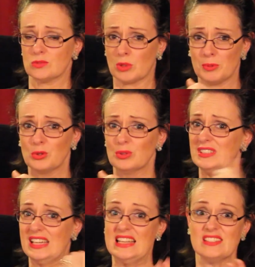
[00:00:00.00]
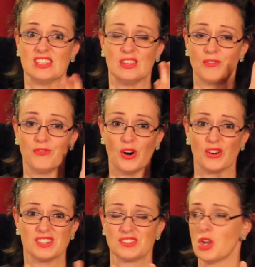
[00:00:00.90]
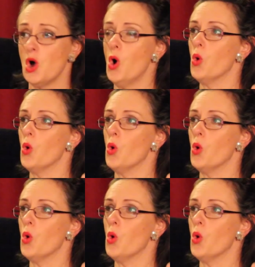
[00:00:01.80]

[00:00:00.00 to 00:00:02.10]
Robin Hood eats in the forest.